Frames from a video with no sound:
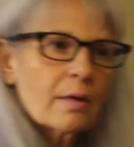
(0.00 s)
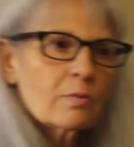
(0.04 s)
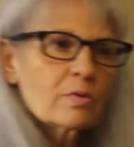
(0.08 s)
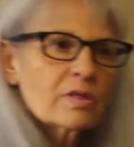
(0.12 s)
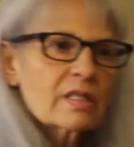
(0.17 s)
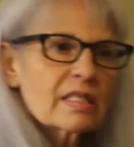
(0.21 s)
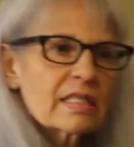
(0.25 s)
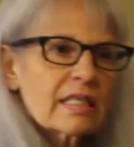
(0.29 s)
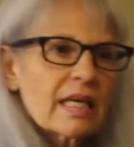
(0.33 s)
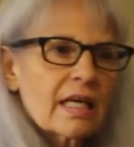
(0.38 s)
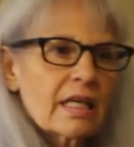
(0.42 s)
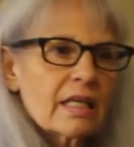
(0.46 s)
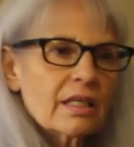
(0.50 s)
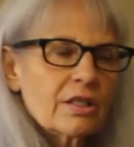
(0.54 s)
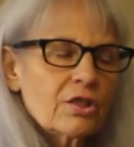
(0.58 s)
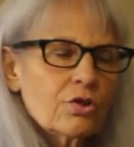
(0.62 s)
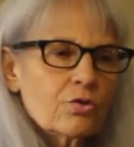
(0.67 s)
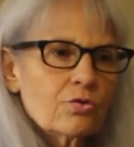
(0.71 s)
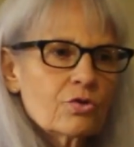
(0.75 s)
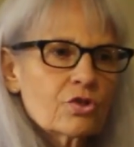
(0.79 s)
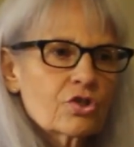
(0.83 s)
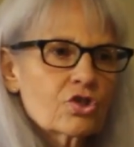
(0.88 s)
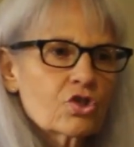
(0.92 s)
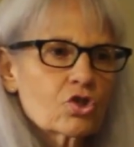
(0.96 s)
I was telling
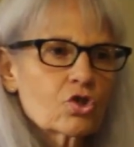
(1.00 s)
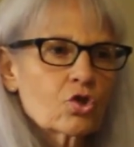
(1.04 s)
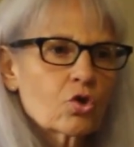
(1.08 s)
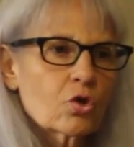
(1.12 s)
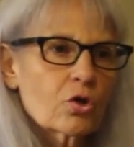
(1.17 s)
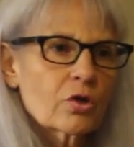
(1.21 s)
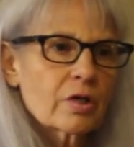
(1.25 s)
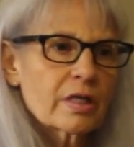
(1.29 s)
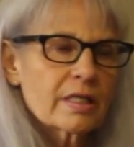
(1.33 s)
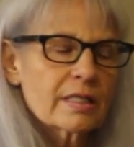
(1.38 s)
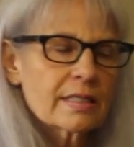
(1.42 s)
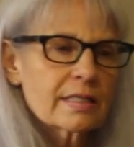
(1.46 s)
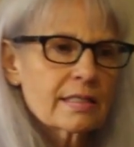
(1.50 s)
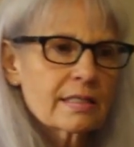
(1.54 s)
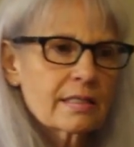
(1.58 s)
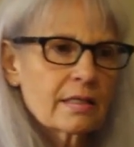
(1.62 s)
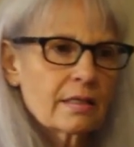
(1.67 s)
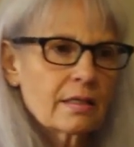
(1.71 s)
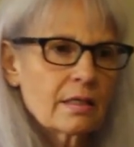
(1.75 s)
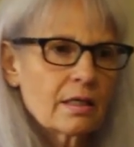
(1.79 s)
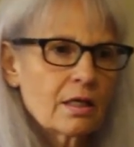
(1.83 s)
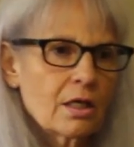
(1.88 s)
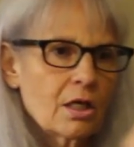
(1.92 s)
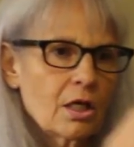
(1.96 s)
you the
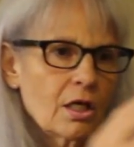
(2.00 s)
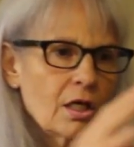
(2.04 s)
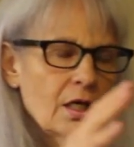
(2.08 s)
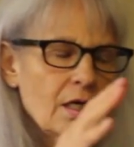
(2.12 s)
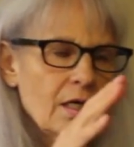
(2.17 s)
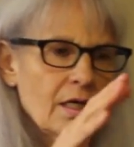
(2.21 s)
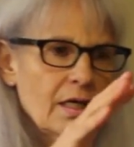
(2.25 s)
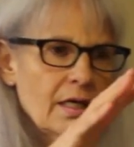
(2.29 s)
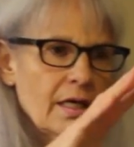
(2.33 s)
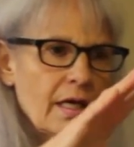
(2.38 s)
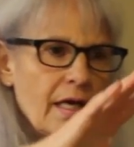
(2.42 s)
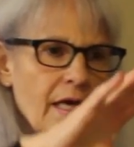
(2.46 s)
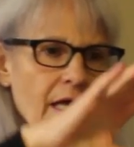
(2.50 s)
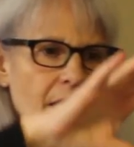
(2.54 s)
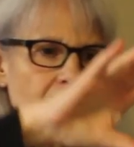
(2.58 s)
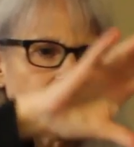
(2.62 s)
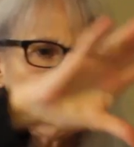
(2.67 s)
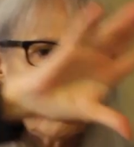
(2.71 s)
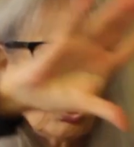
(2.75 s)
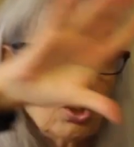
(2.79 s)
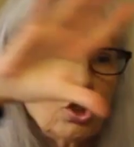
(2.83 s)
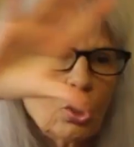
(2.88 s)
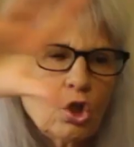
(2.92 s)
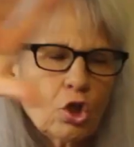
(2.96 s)
stories.
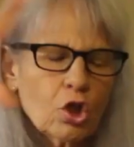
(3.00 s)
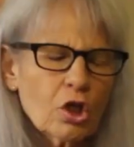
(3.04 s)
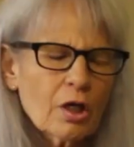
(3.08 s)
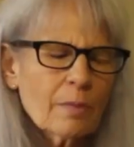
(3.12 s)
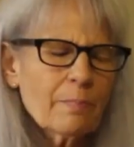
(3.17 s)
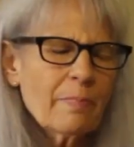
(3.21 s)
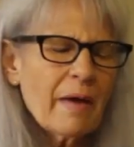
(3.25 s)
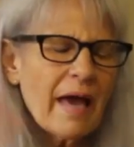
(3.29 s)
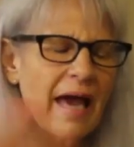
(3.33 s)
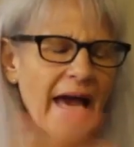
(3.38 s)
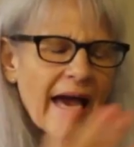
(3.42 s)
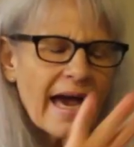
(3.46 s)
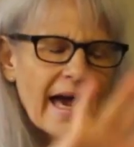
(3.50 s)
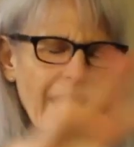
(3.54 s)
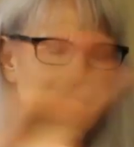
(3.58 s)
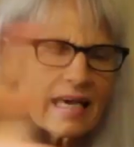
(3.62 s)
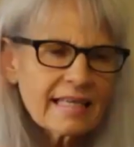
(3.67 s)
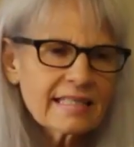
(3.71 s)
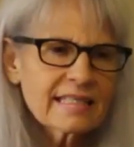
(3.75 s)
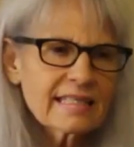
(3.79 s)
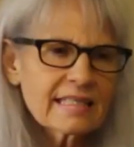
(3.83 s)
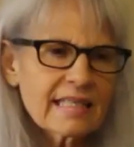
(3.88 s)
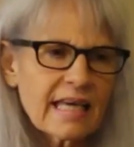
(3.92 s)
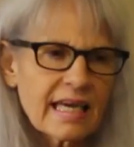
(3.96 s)
Look
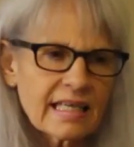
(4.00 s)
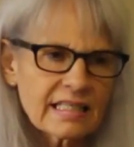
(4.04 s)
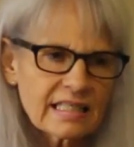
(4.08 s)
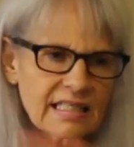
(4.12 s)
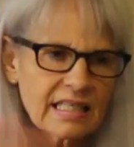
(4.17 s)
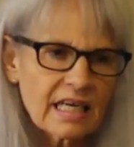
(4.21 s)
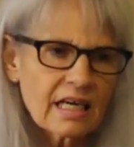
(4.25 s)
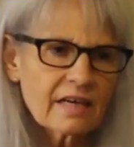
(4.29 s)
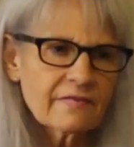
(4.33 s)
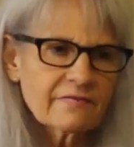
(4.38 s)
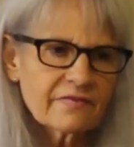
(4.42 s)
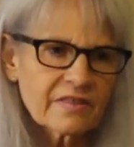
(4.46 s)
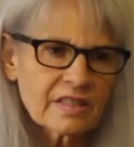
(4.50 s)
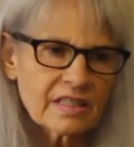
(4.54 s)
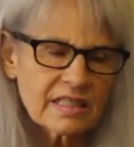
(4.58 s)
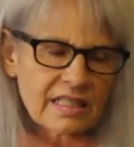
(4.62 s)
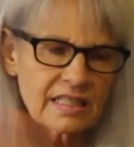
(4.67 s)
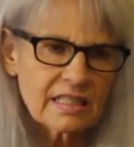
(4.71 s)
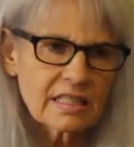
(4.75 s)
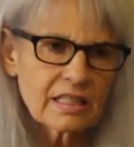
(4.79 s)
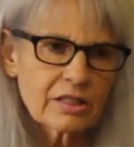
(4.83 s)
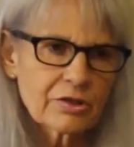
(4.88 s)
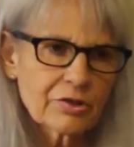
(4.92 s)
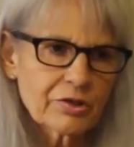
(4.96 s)
past that tough
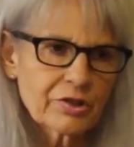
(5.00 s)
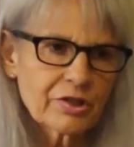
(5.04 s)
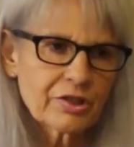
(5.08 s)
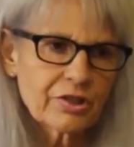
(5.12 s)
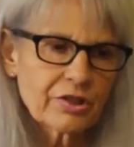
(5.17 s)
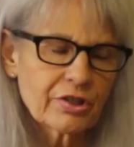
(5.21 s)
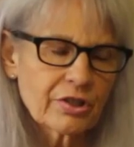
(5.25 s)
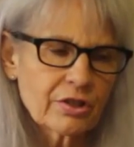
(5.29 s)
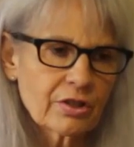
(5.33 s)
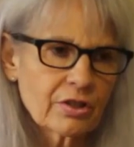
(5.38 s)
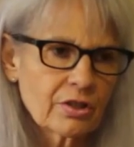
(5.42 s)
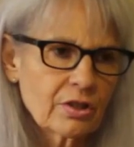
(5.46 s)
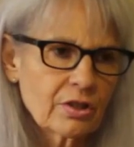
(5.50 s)
exterior.